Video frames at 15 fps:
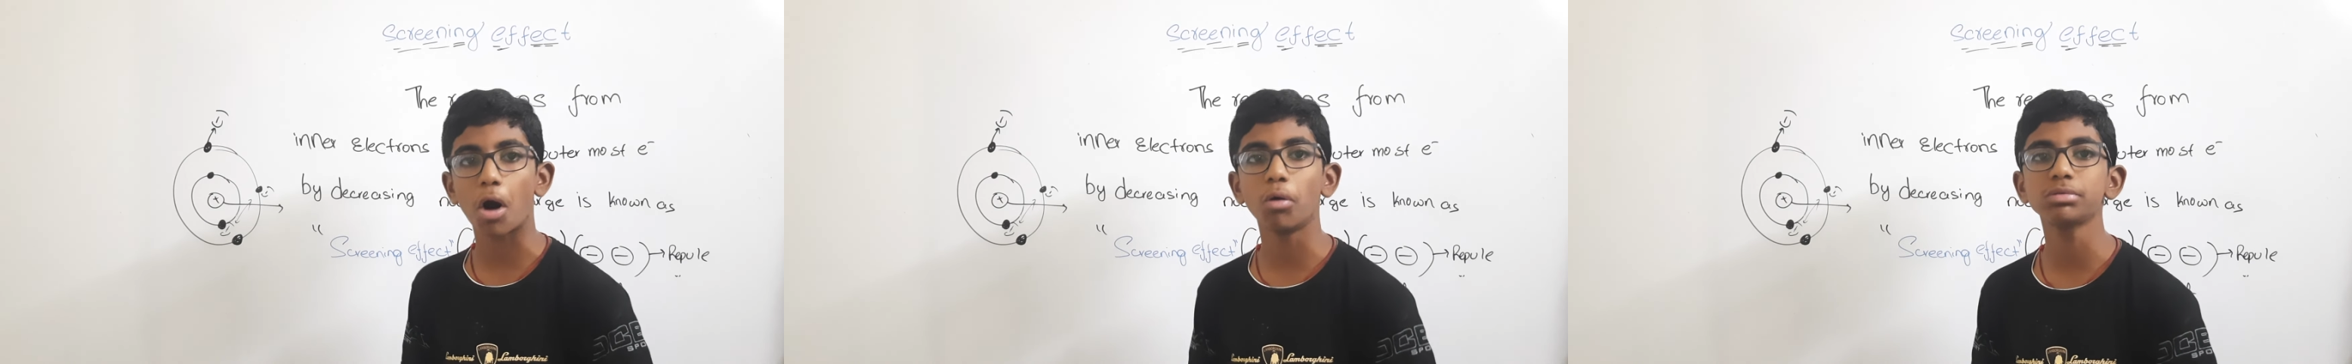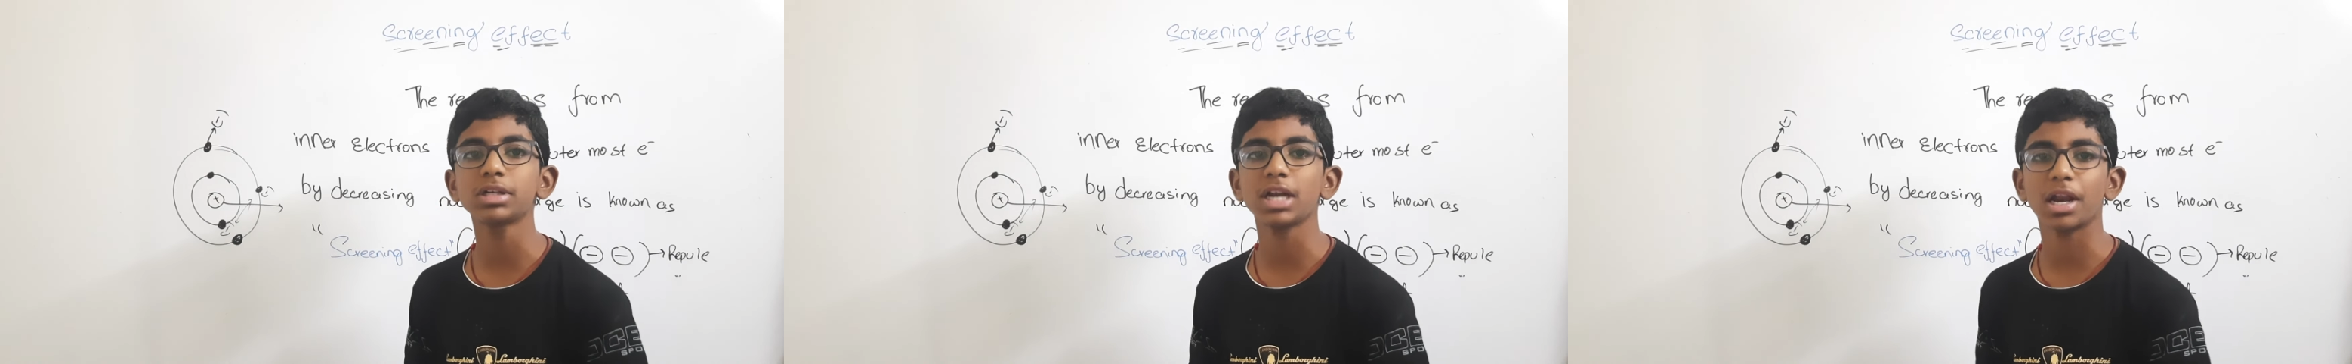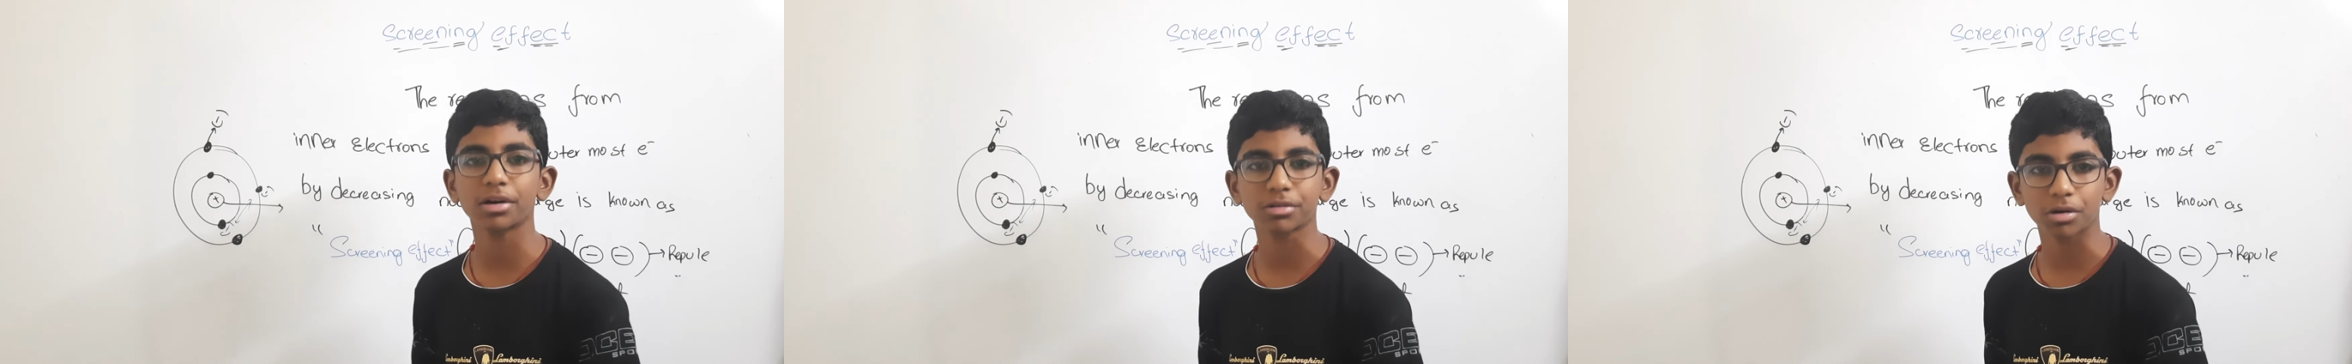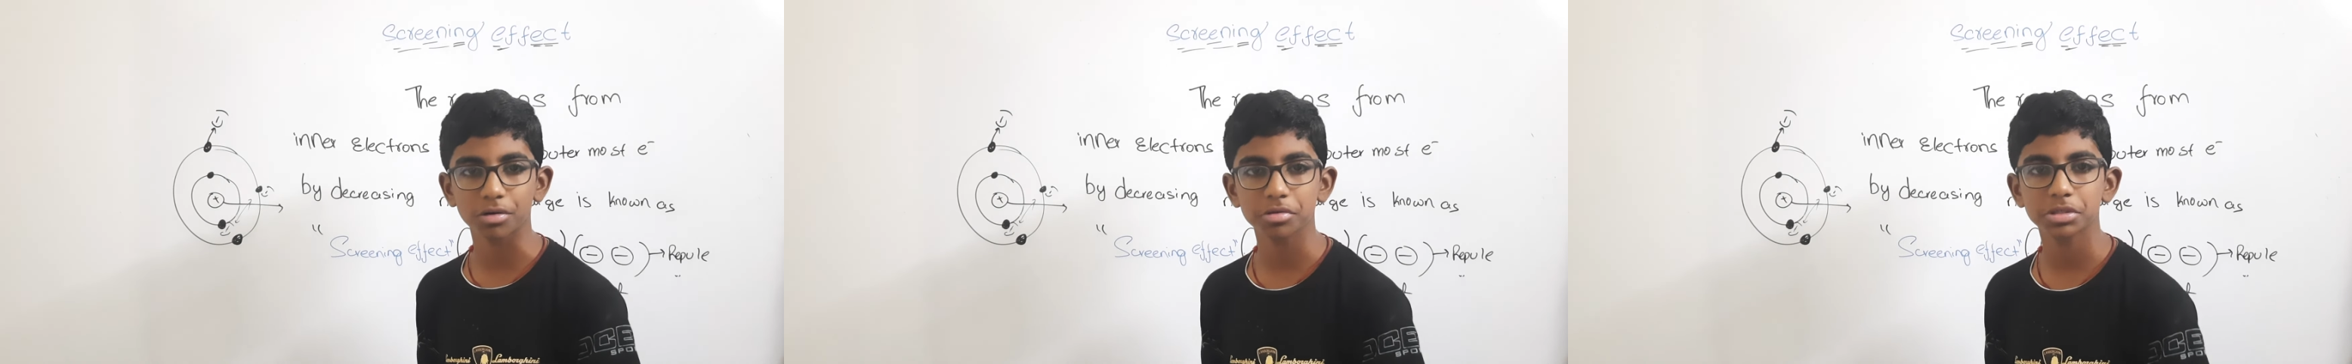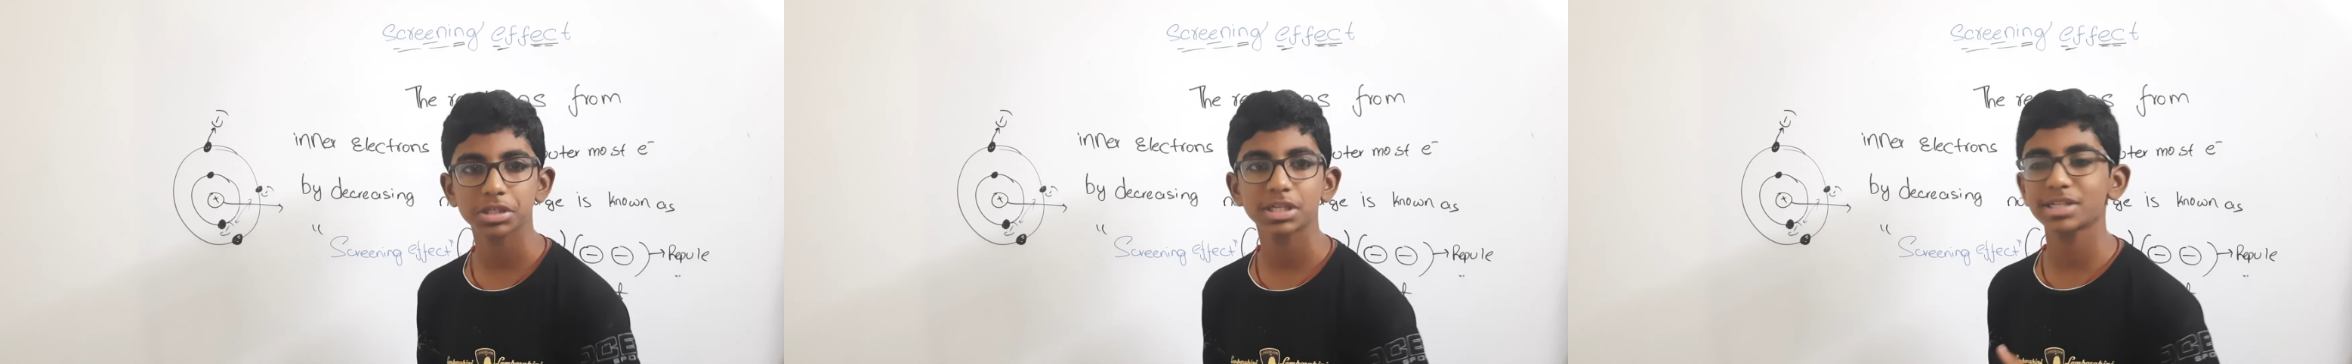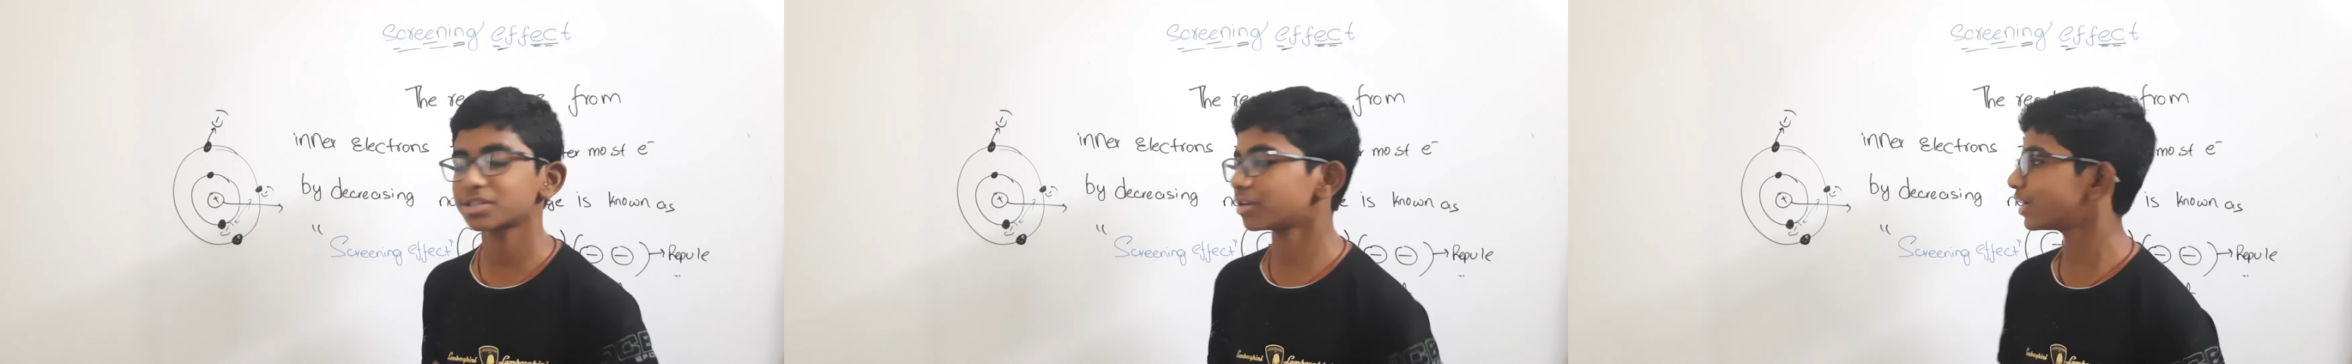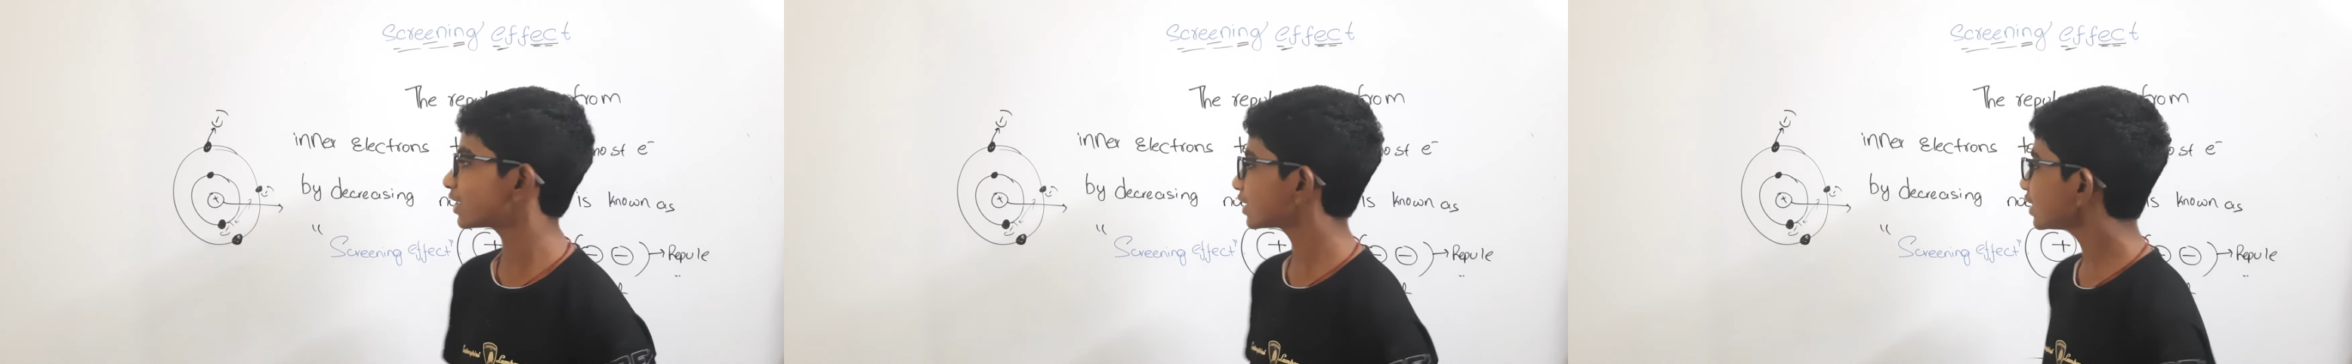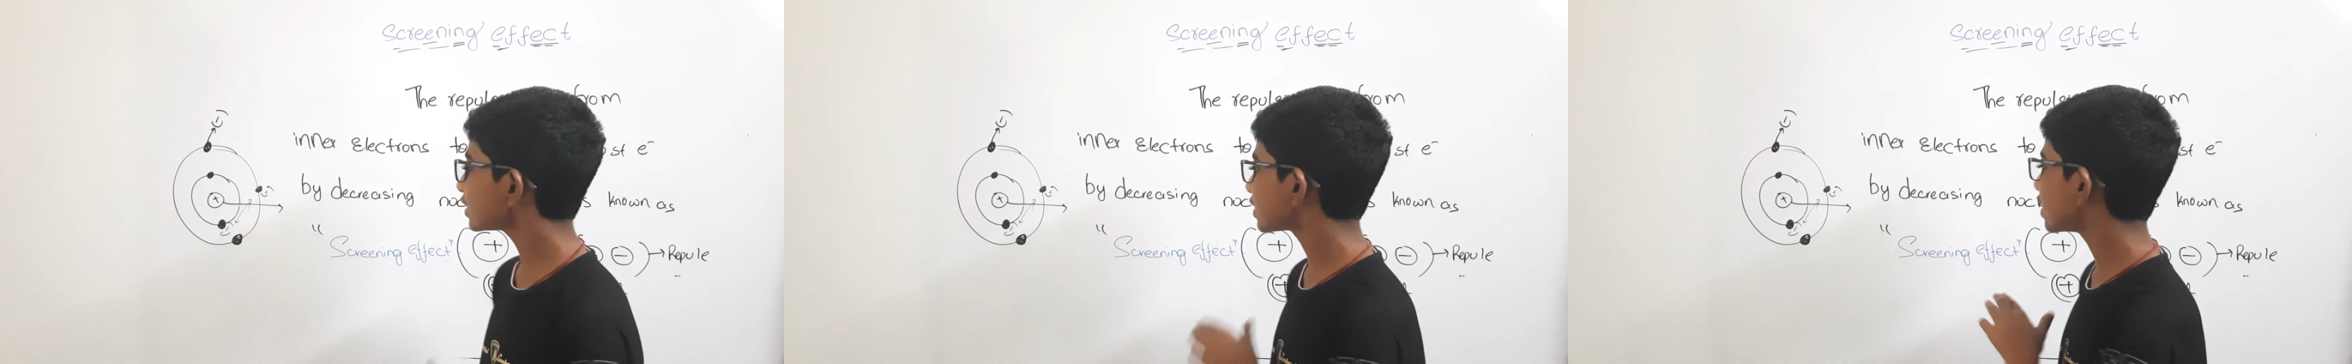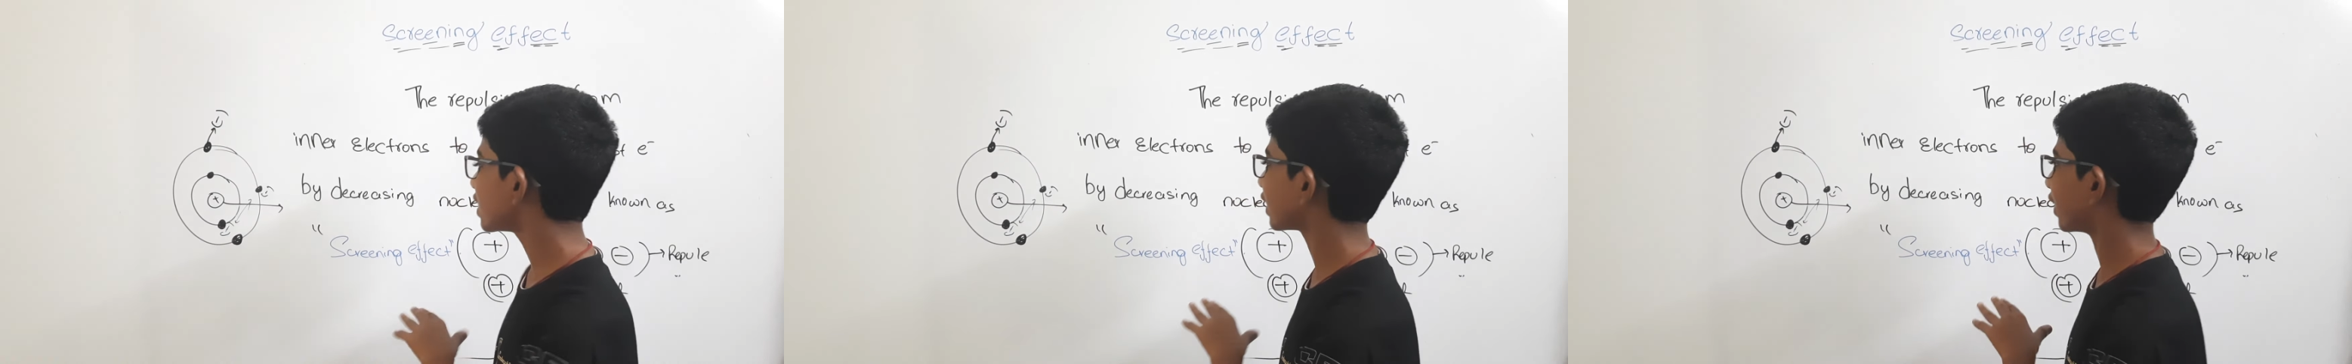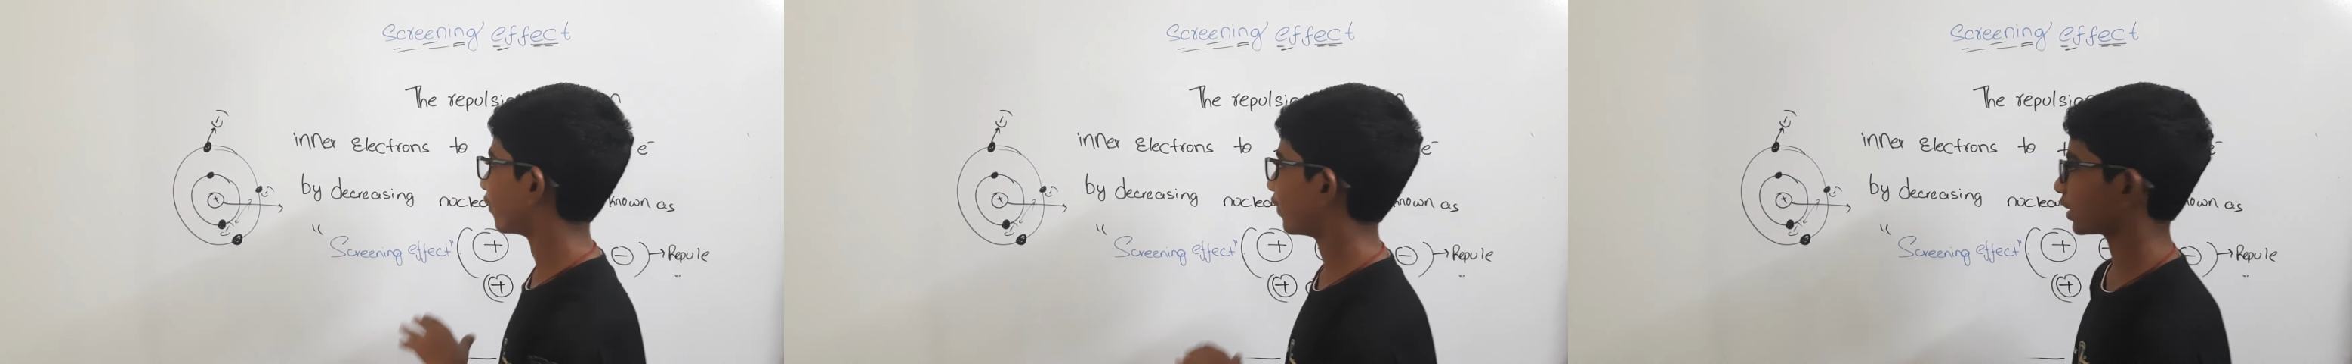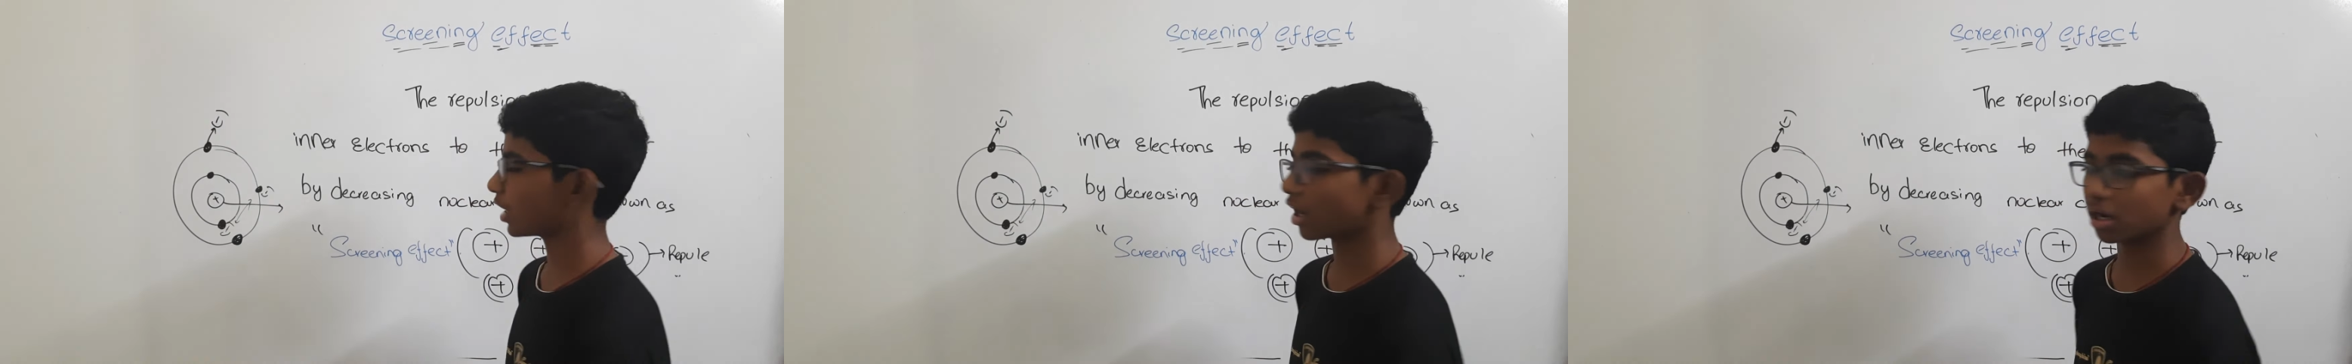outer electrons is known as the sealing effect.